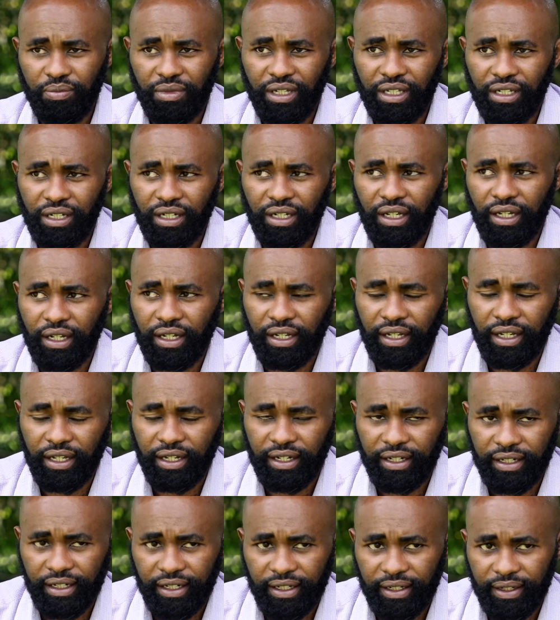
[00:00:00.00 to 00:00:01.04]
in
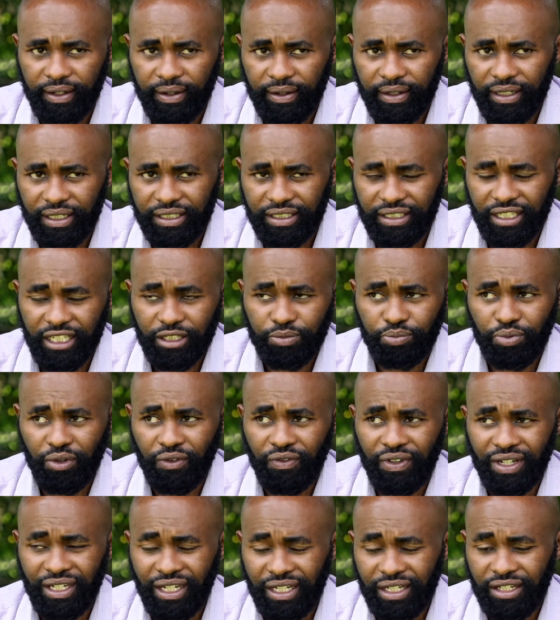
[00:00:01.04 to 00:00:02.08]
and uh, it has
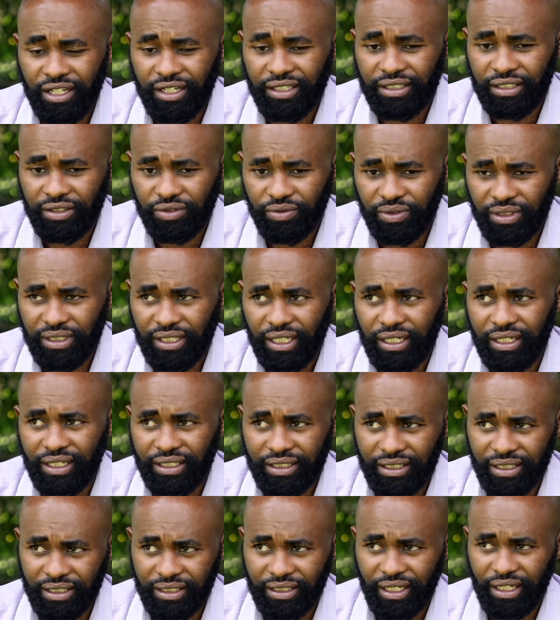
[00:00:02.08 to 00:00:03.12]
provided us with the
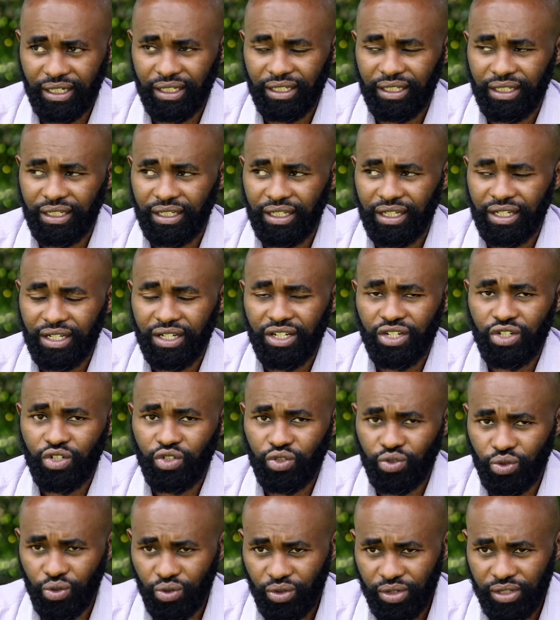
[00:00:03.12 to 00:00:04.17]
necessary
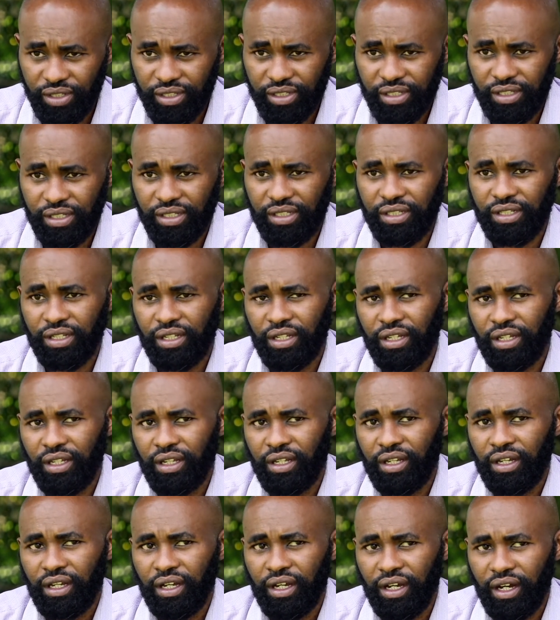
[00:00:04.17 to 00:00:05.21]
tools,
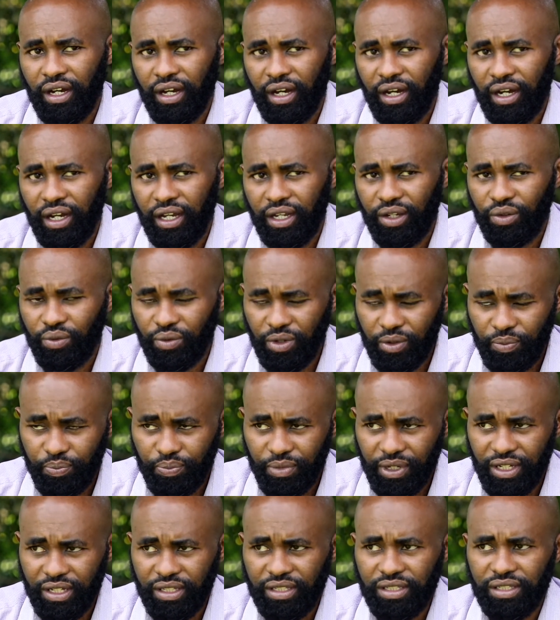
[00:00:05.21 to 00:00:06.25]
uh,
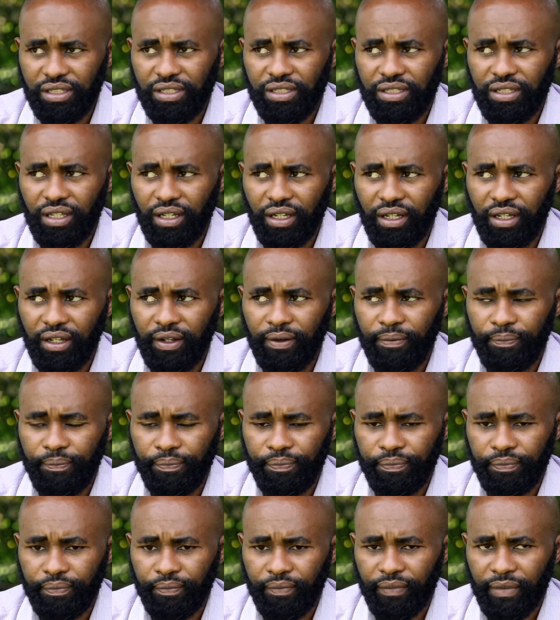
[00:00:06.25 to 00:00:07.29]
equipment, um,
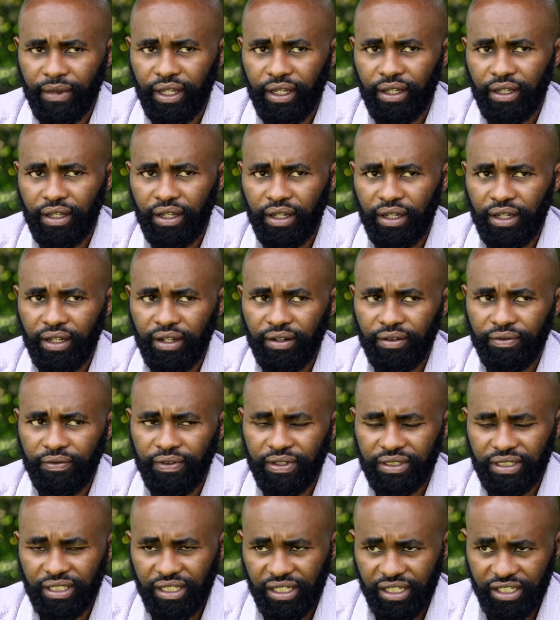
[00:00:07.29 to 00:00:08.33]
uh,
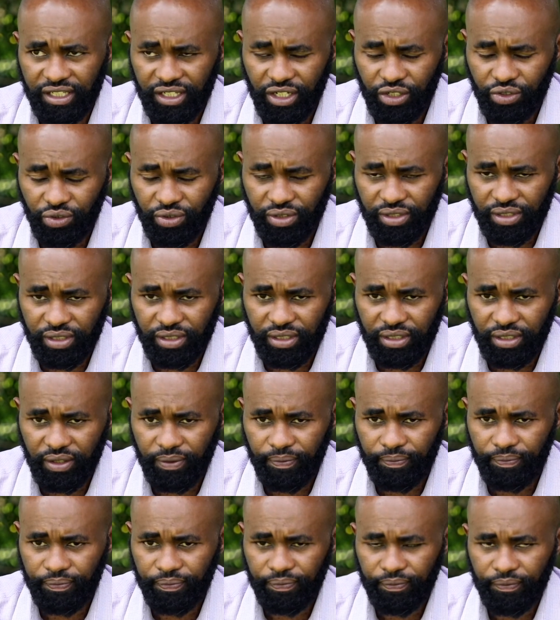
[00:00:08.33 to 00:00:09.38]
facilitations,
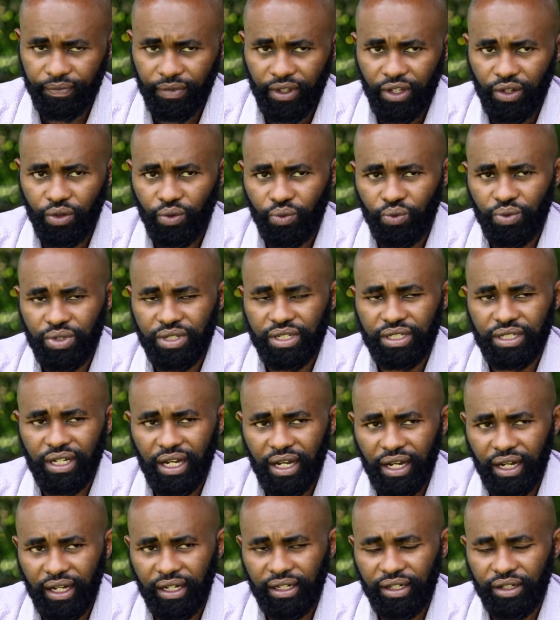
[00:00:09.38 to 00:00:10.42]
which
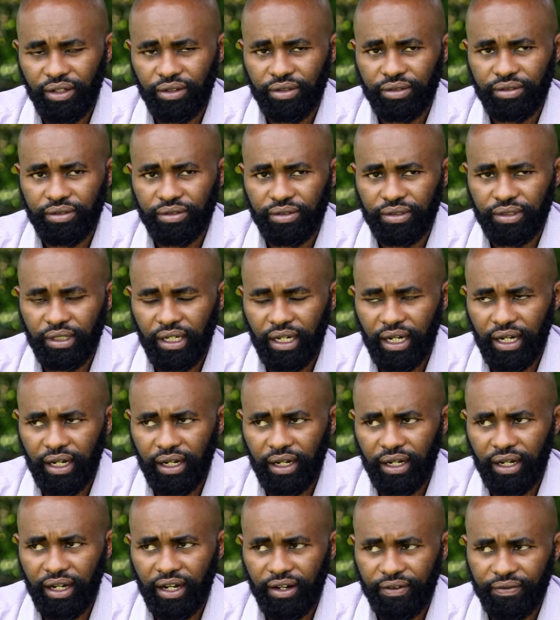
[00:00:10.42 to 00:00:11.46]

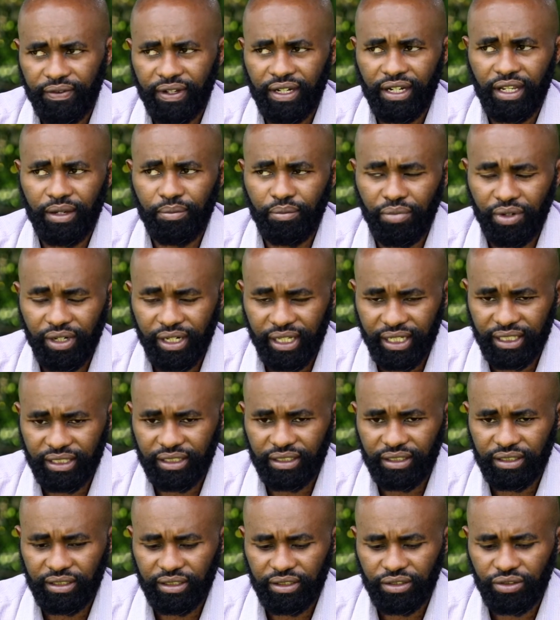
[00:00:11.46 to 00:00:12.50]
have enabled
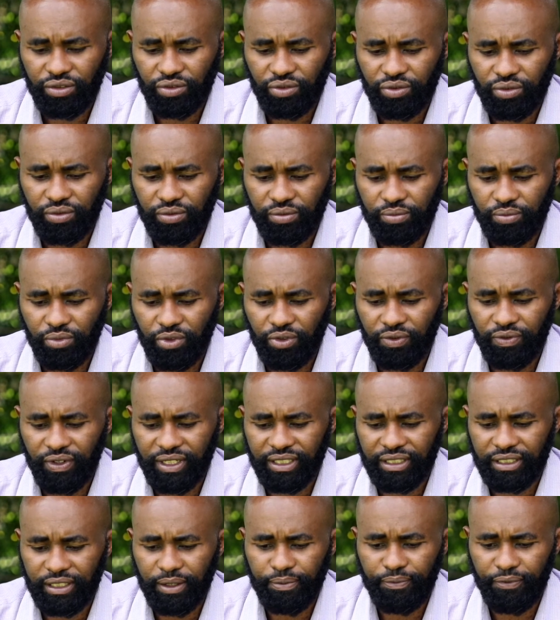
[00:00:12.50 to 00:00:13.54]
us to move a
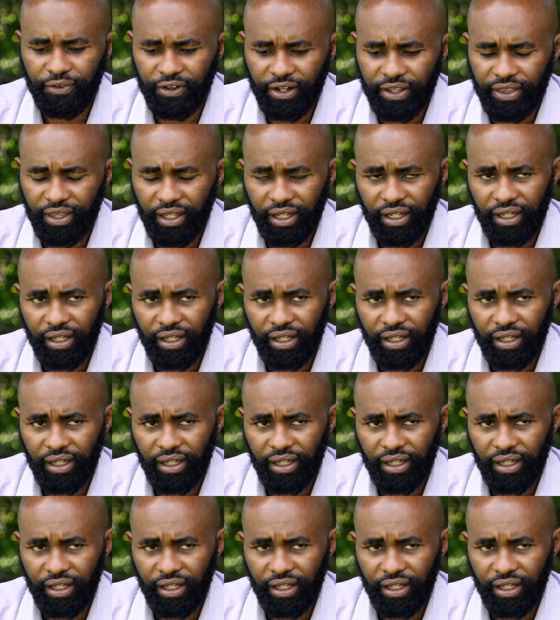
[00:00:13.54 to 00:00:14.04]
step further